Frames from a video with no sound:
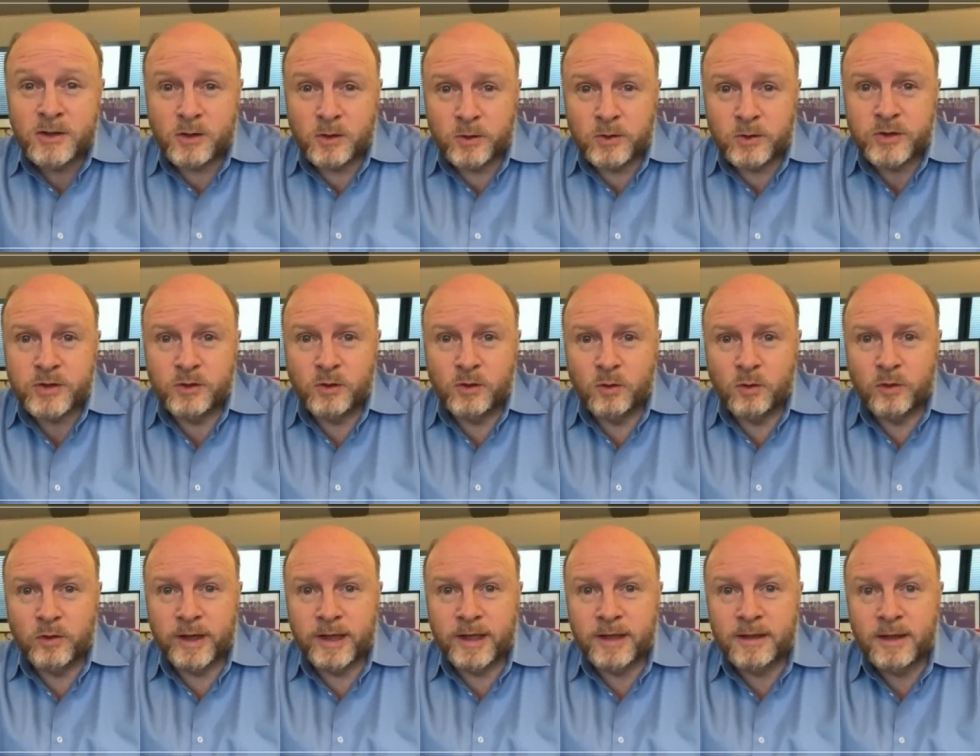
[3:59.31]
your
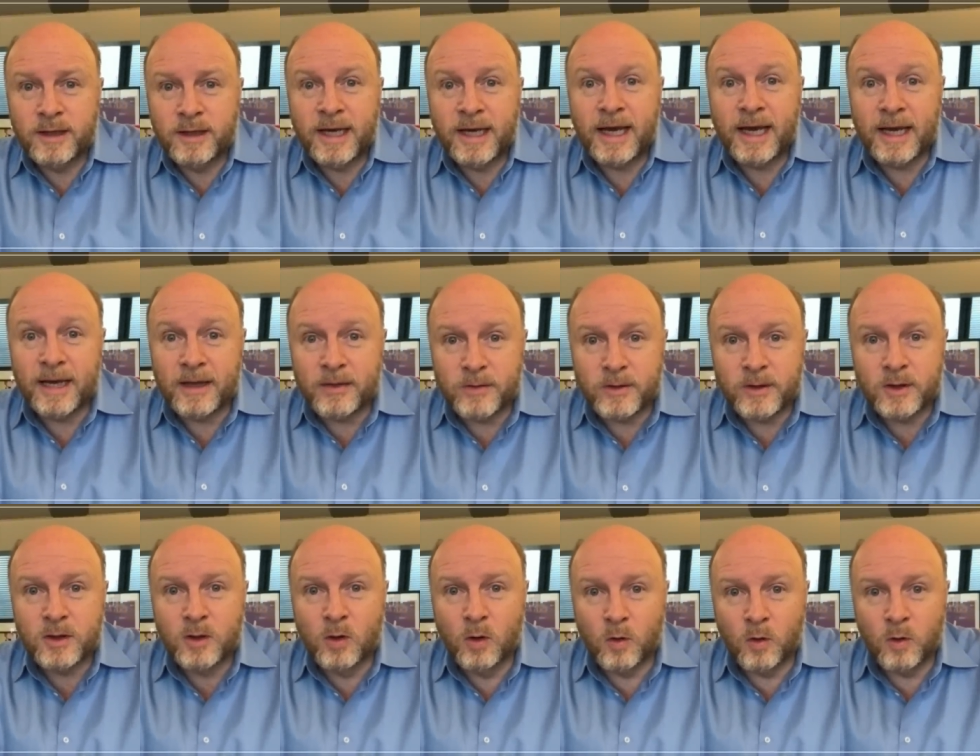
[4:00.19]
story in the
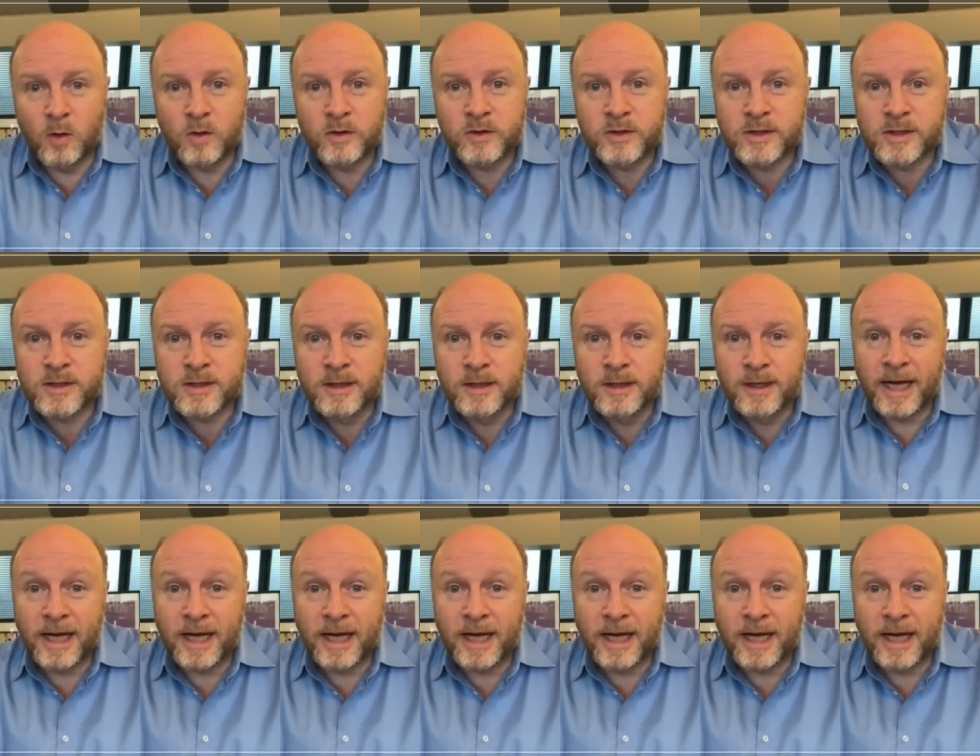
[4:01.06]
courts